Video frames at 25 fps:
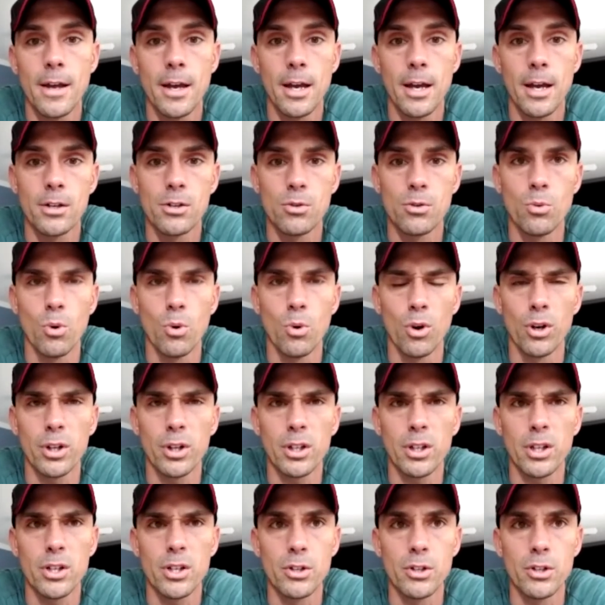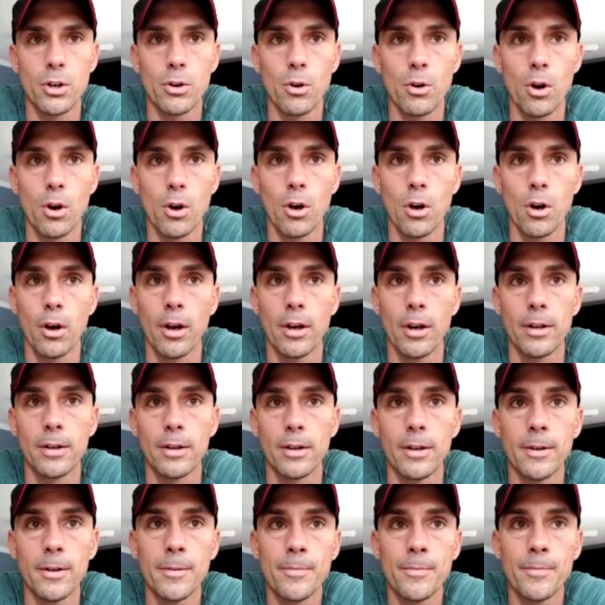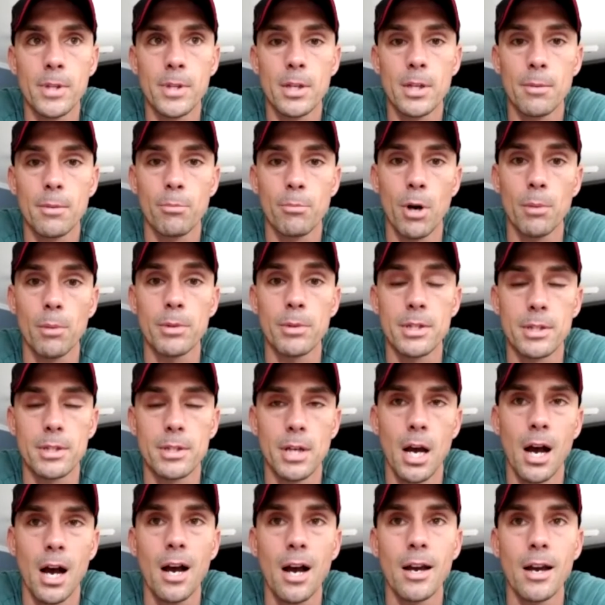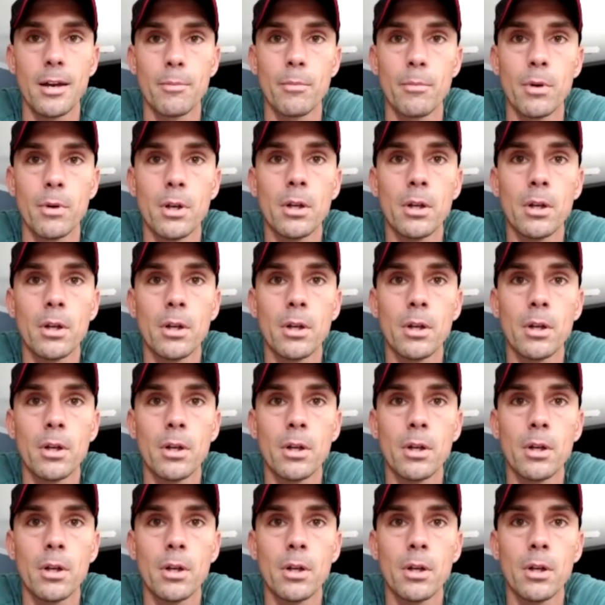and you work, on probably time